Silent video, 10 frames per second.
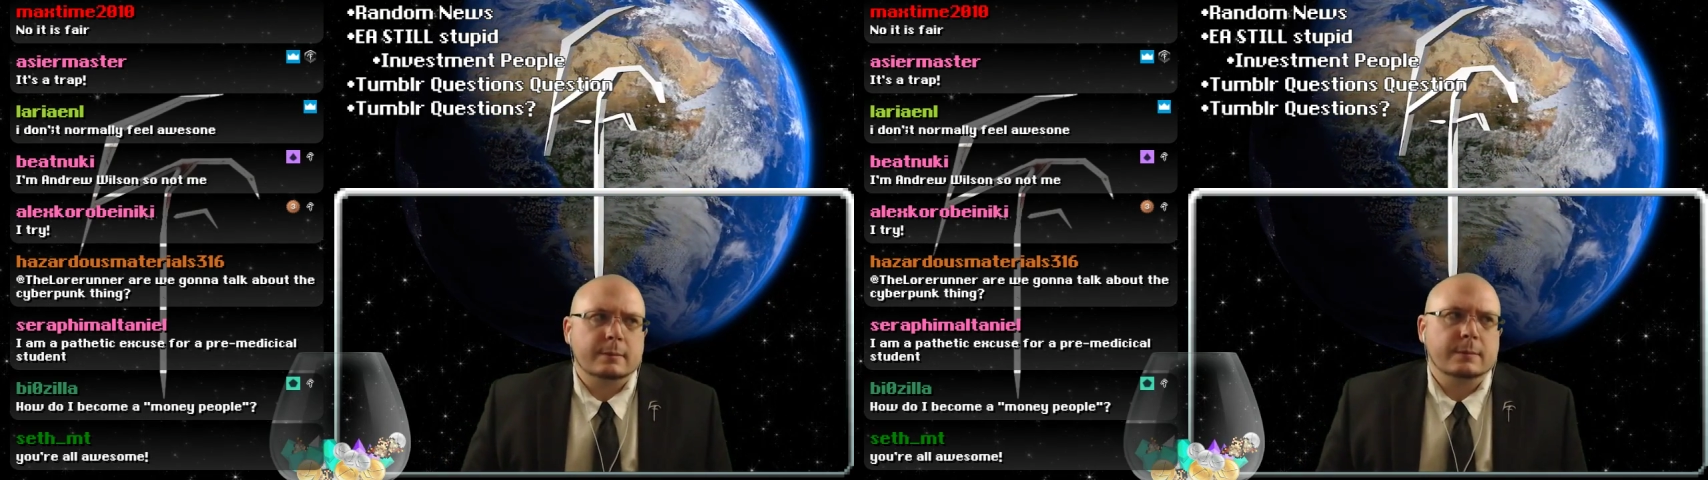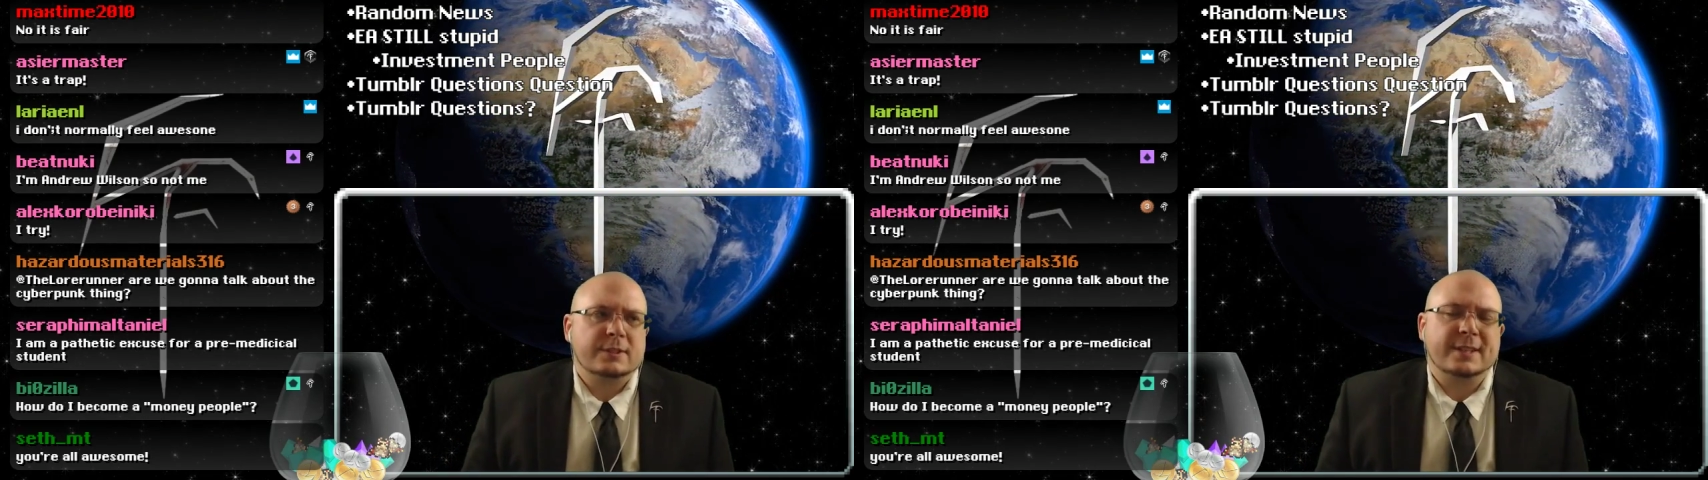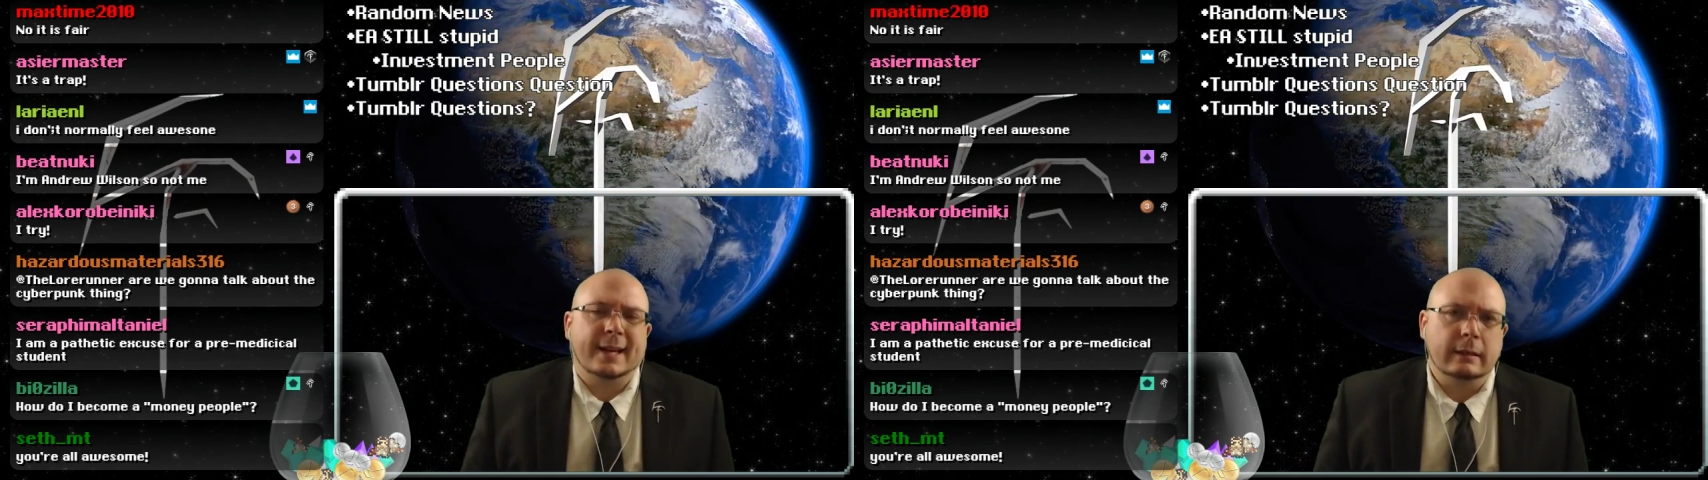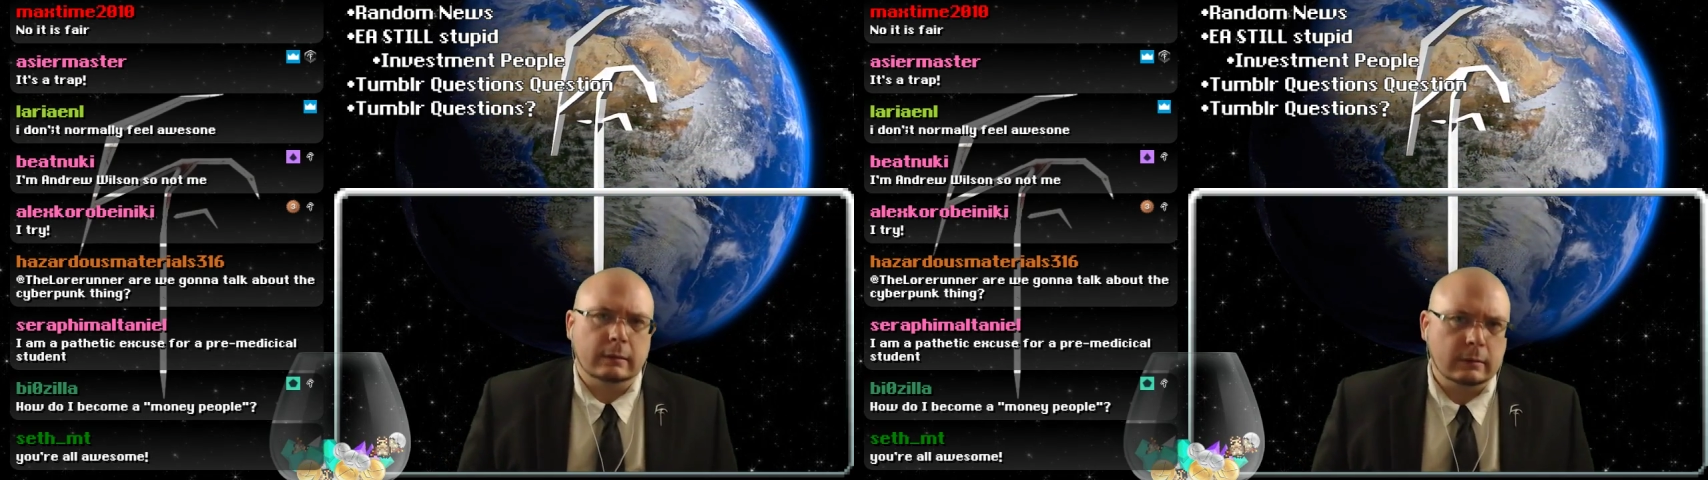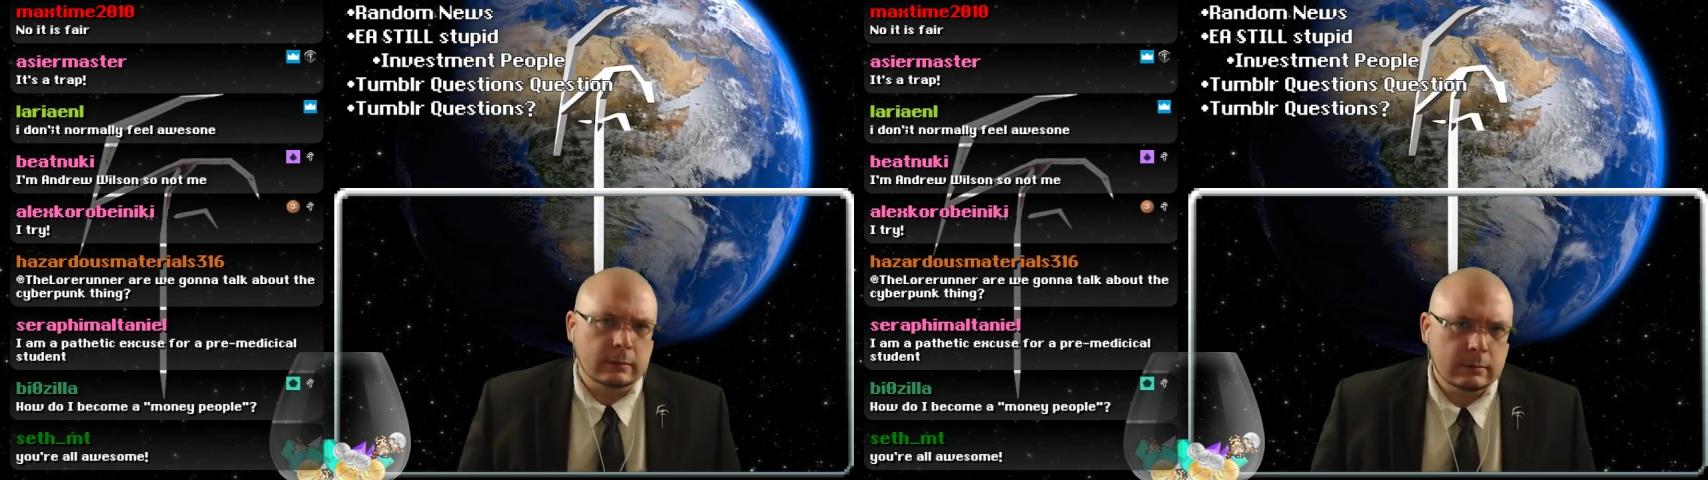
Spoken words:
cycle